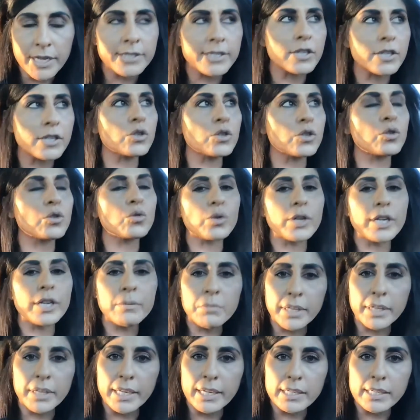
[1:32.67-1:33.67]
It's
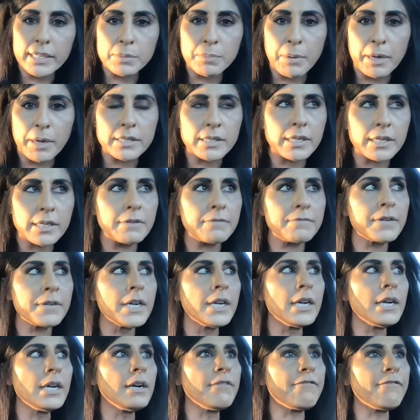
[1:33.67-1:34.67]
extremely expensive
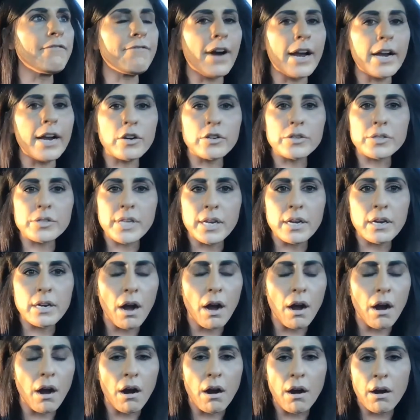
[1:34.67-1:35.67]
fires can
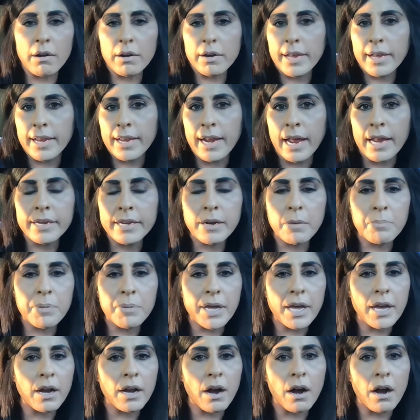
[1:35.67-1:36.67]
can end up
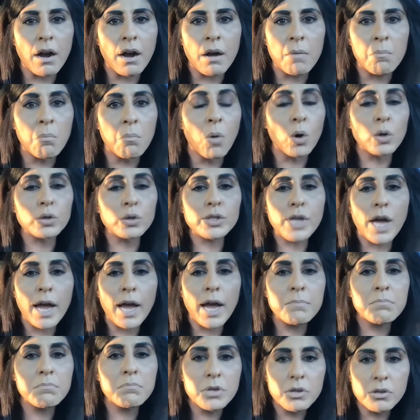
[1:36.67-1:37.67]
being a
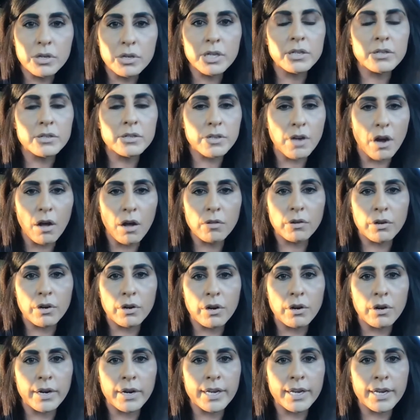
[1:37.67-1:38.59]
multi-million dollar